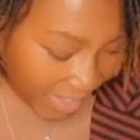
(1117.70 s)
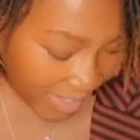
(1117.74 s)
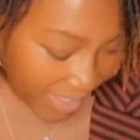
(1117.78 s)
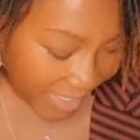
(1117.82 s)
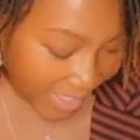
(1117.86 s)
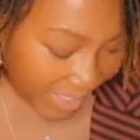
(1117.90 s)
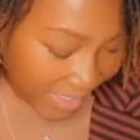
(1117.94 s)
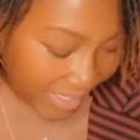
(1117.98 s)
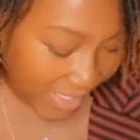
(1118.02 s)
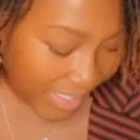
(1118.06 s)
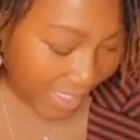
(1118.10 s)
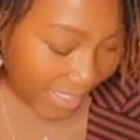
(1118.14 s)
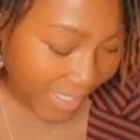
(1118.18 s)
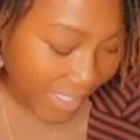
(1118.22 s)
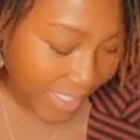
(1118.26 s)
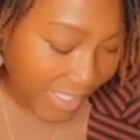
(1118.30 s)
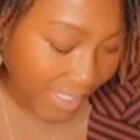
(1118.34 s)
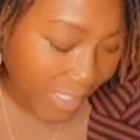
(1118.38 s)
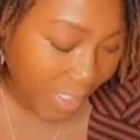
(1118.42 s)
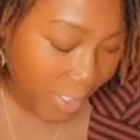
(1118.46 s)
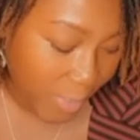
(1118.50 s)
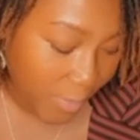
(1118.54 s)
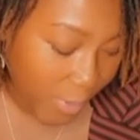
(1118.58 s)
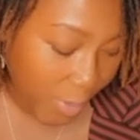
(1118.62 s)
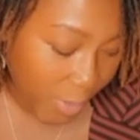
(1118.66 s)
See, this
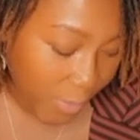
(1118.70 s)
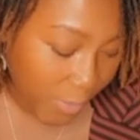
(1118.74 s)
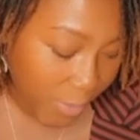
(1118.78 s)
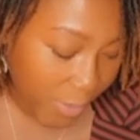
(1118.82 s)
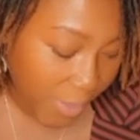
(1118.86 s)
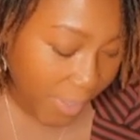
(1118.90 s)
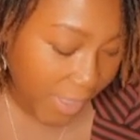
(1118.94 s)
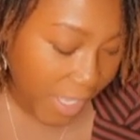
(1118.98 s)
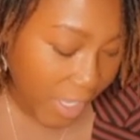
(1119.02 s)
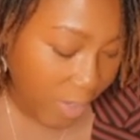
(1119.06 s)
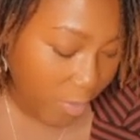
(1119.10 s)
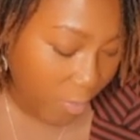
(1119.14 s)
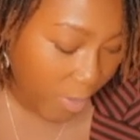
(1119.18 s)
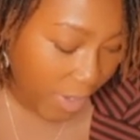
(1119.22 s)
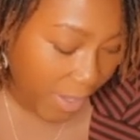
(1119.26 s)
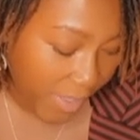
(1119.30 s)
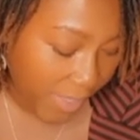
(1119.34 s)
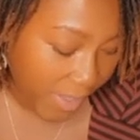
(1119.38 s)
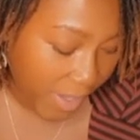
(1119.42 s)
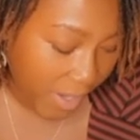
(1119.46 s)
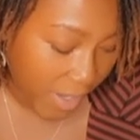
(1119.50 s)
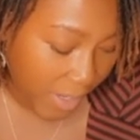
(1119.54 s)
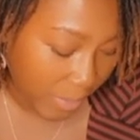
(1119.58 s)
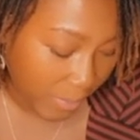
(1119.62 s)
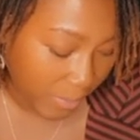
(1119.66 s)
is the beautiful thing with
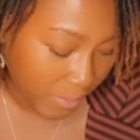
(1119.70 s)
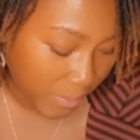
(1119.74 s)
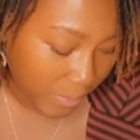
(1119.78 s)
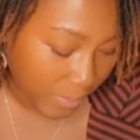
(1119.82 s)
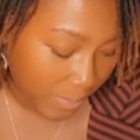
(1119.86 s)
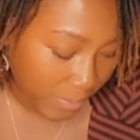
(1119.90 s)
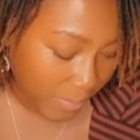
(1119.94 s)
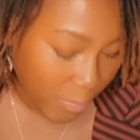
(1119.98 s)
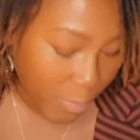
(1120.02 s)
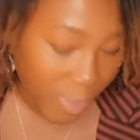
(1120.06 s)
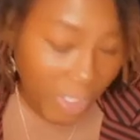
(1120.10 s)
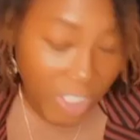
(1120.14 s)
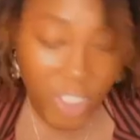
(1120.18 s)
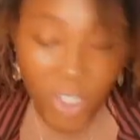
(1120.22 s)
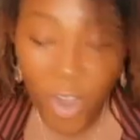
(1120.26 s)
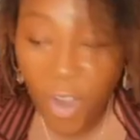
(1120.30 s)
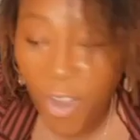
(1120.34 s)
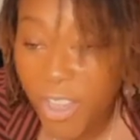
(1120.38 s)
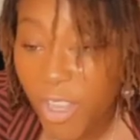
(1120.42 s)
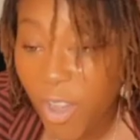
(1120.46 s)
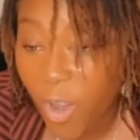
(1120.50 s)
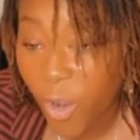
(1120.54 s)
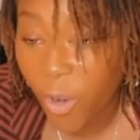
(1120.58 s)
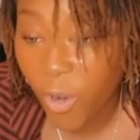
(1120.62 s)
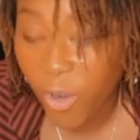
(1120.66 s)

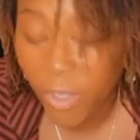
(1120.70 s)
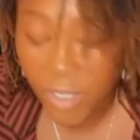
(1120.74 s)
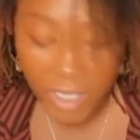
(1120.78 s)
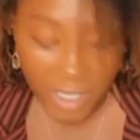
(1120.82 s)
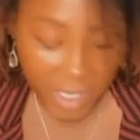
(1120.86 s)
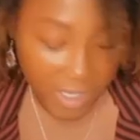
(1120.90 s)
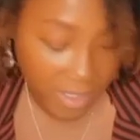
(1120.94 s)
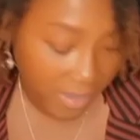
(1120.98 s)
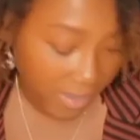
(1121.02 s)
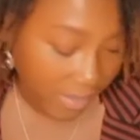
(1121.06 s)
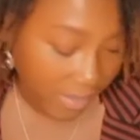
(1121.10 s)
starting early.